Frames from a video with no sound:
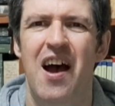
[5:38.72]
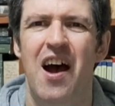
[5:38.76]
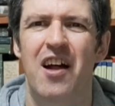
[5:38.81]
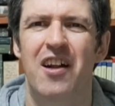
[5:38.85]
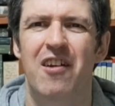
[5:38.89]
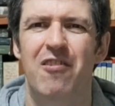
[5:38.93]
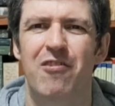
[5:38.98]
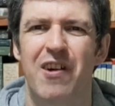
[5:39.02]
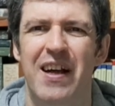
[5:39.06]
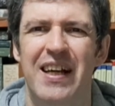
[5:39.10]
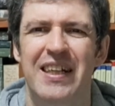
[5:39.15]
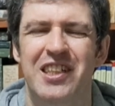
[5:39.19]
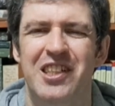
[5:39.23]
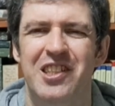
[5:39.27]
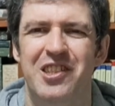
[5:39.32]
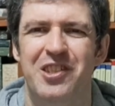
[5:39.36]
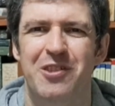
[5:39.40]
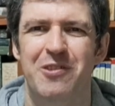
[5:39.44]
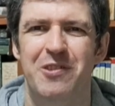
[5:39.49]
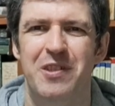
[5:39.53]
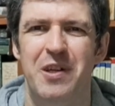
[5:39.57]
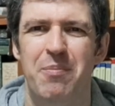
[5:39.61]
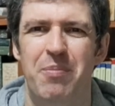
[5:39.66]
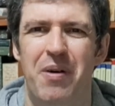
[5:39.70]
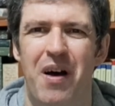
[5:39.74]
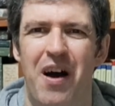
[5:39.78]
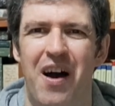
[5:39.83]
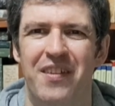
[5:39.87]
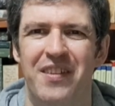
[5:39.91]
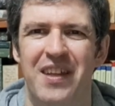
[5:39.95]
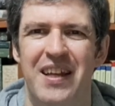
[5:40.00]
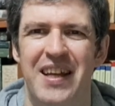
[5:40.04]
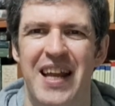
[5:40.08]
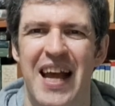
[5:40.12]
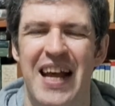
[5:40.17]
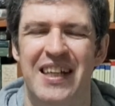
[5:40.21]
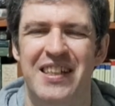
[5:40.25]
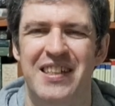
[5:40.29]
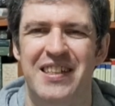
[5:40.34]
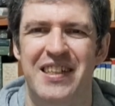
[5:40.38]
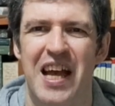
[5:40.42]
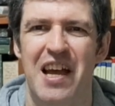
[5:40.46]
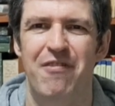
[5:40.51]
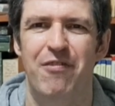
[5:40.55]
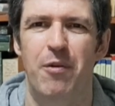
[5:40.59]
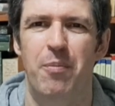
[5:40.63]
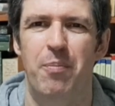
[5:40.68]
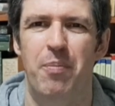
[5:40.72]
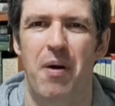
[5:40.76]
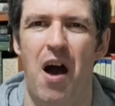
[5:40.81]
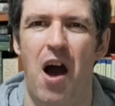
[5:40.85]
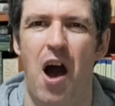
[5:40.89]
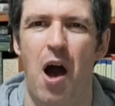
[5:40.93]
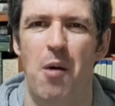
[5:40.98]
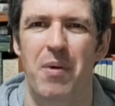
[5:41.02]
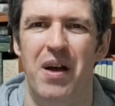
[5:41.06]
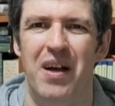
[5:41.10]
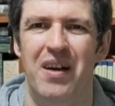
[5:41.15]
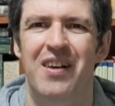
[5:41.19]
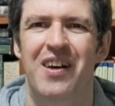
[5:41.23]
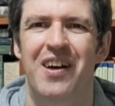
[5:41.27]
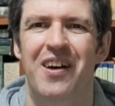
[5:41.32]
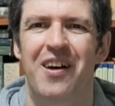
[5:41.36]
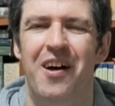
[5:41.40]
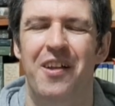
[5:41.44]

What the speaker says: and arranges to depart the next day for Parma